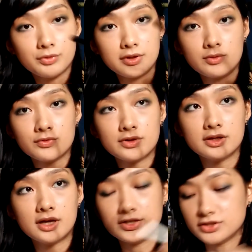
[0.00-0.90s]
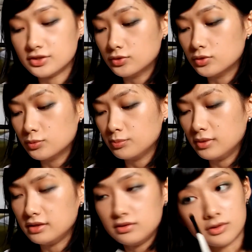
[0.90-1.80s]
Okay, I'm going in with another
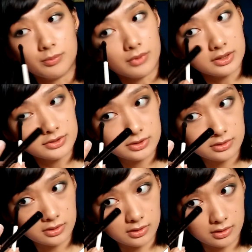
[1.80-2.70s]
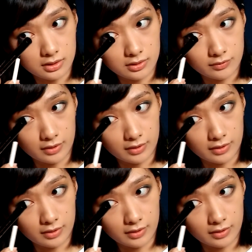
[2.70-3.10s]
eyeshadow blender brush.